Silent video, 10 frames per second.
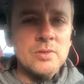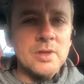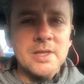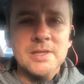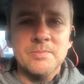
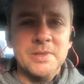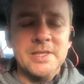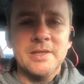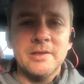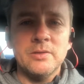that isn't
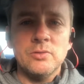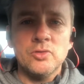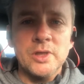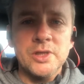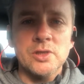particularly
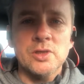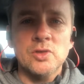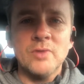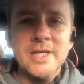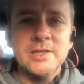nutritious,
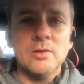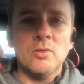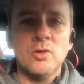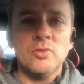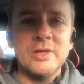grazing
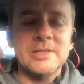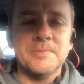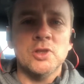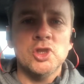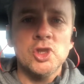on
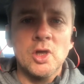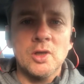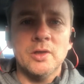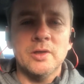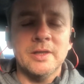crisps and
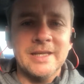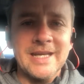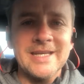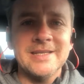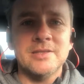chocolate and
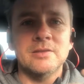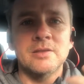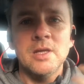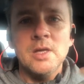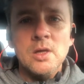cakes
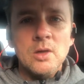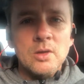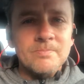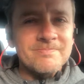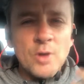and
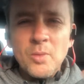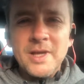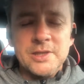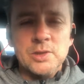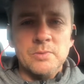all
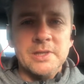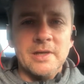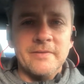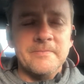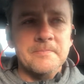that sort of
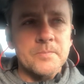stuff.